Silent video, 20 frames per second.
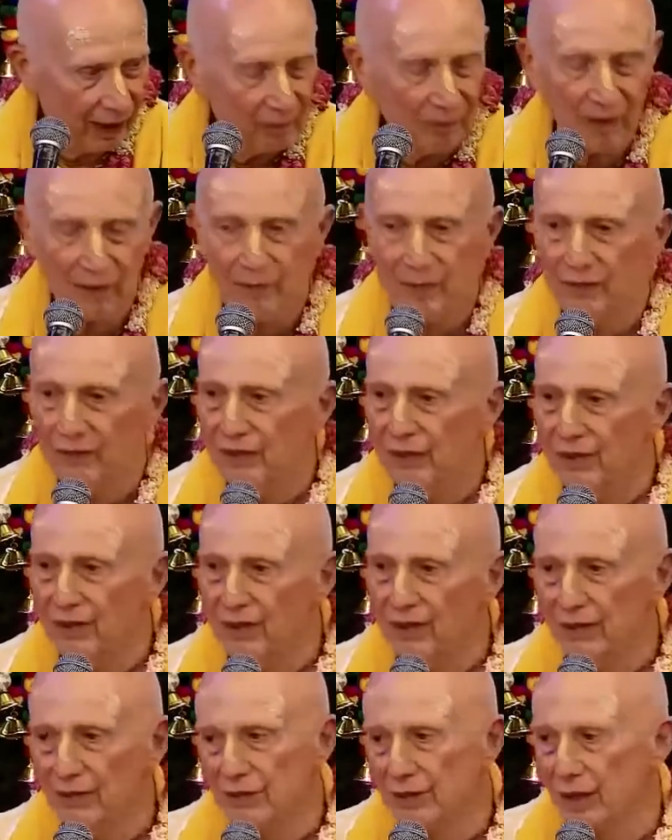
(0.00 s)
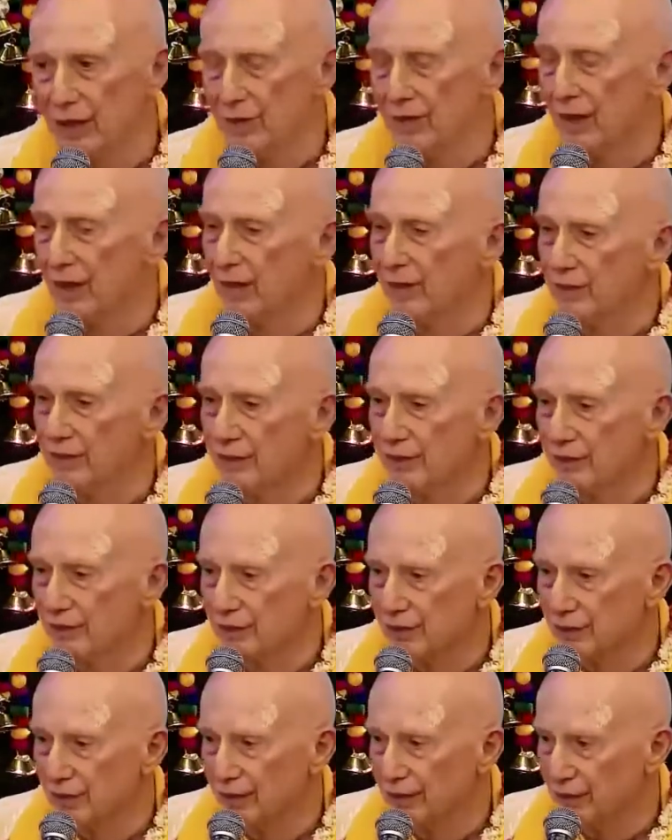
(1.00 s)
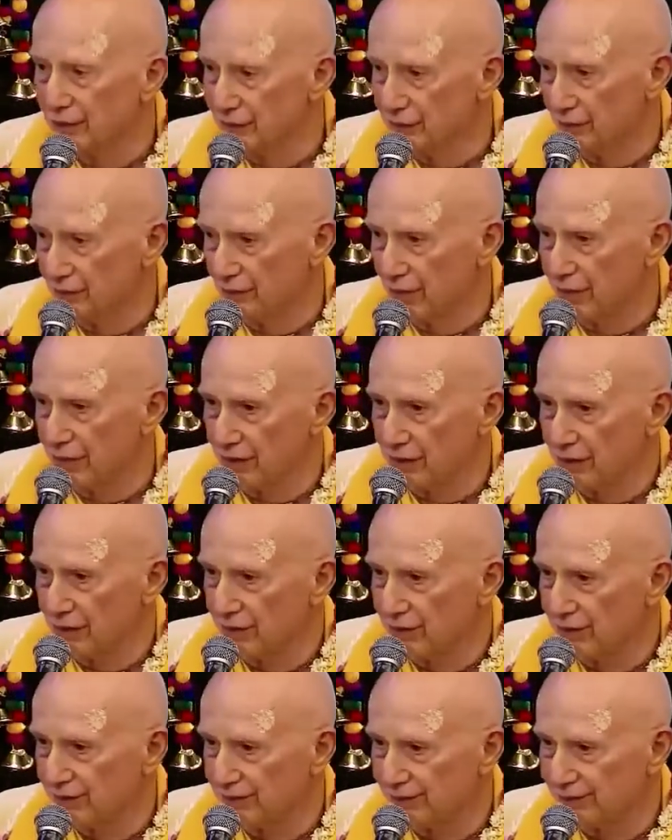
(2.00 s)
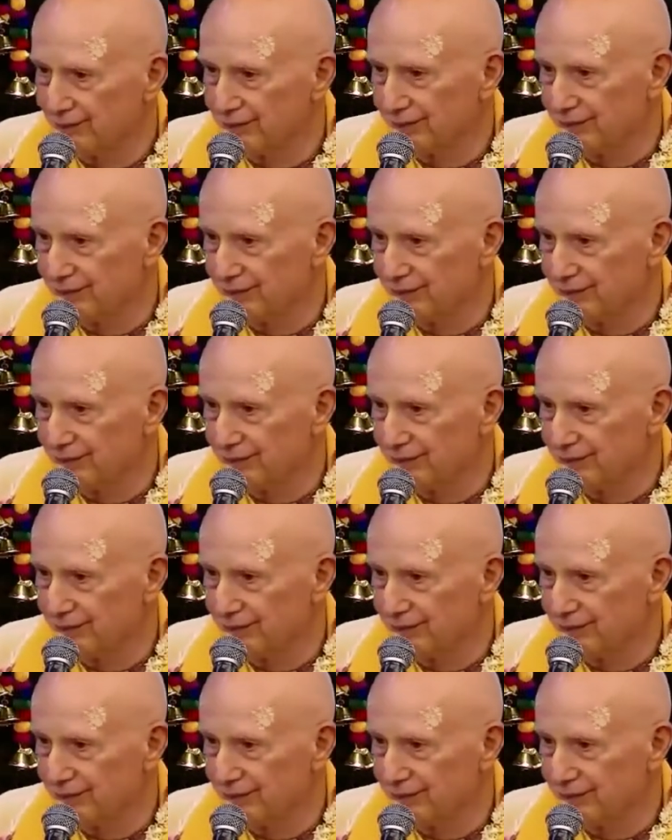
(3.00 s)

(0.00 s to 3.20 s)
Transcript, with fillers: And people see the same objects in different ways.